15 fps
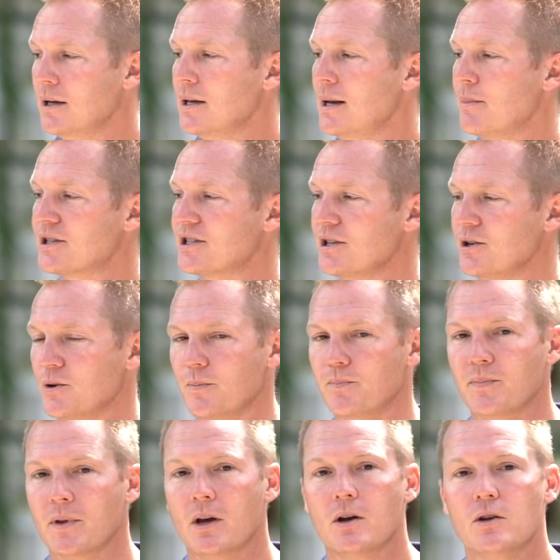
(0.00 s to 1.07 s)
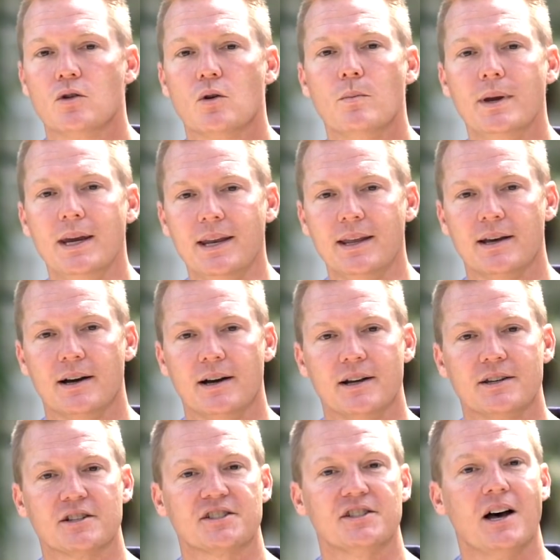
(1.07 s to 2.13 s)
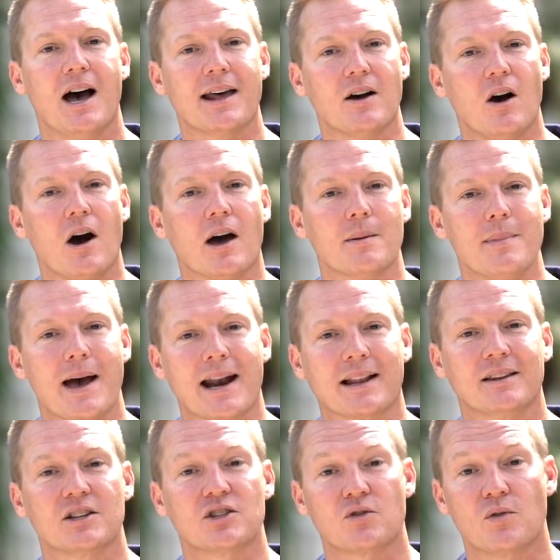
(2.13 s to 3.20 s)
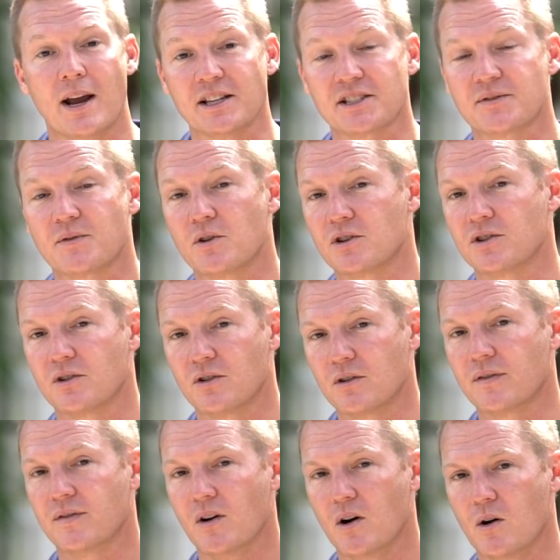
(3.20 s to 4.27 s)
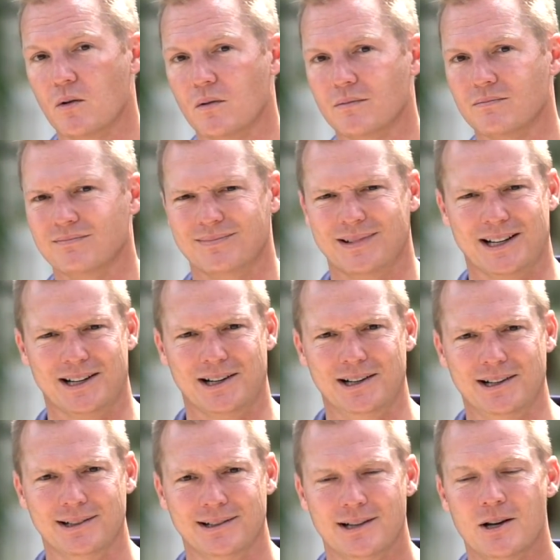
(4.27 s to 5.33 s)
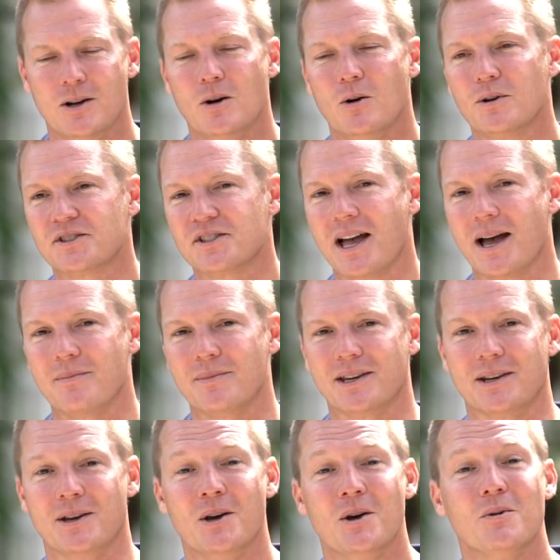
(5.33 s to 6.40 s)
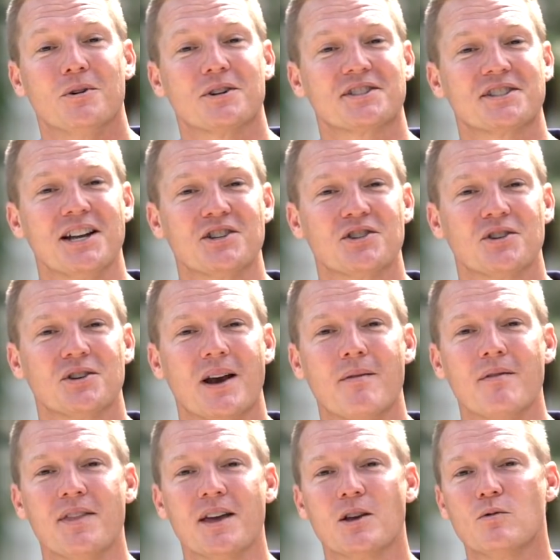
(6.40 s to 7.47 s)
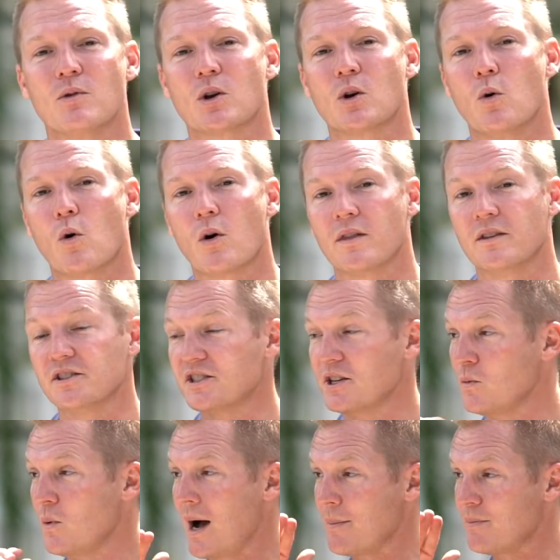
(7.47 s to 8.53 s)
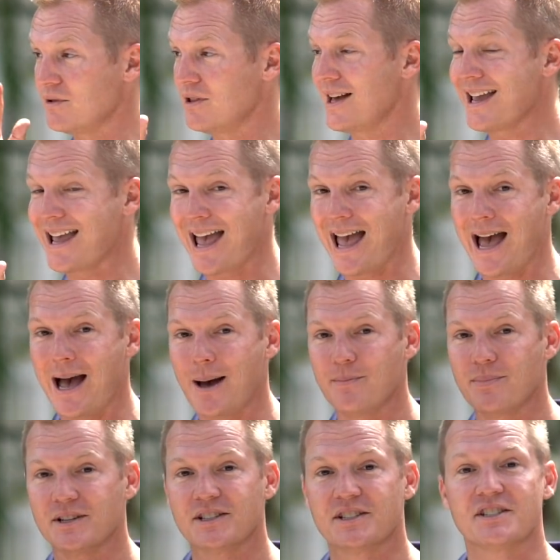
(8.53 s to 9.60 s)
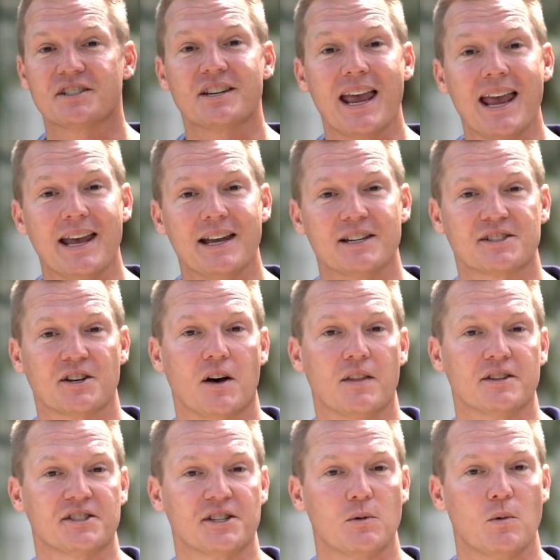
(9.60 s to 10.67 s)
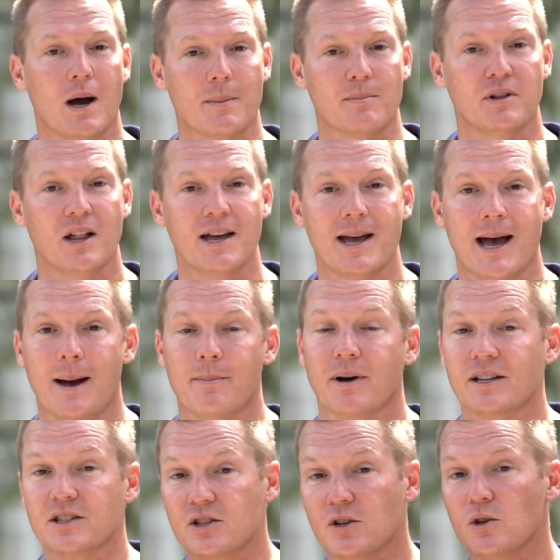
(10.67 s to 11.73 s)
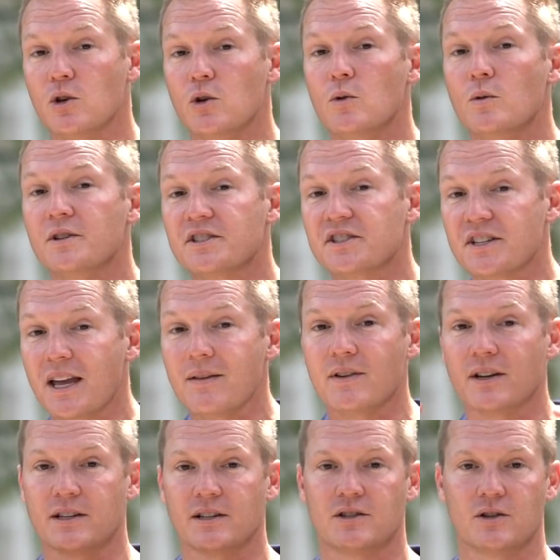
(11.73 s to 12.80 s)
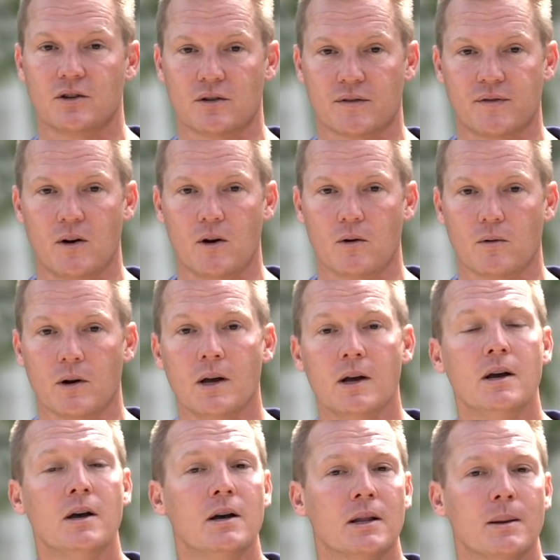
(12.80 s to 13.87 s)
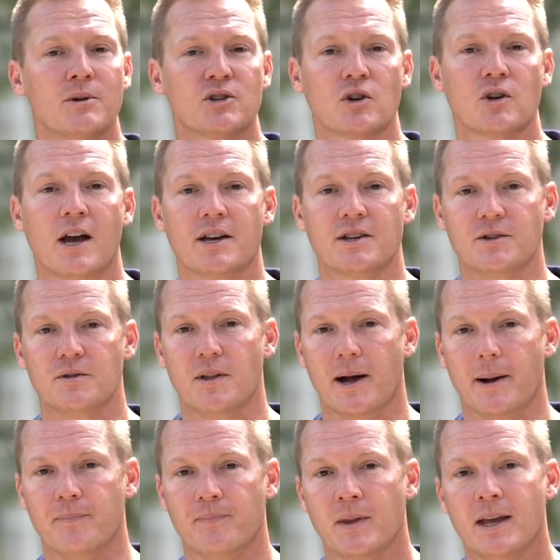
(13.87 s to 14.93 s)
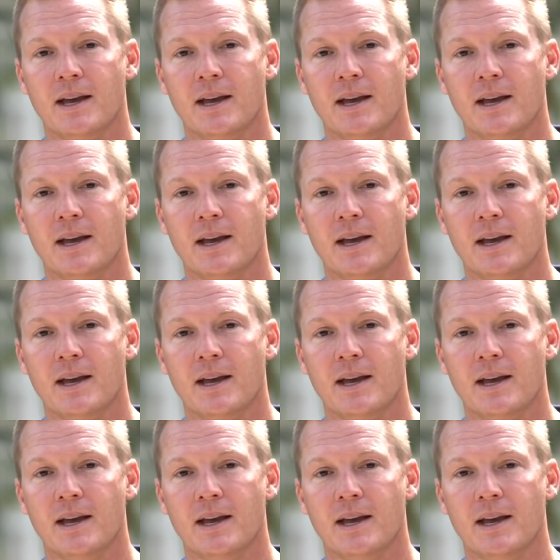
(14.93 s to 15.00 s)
Number two, your media does not automatically transfer to your phone. Huh? What does that mean? Well, essentially, everything you record in the ZY Play app stays on the ZY Play app until you save it to your phone. Let me show you how you do that.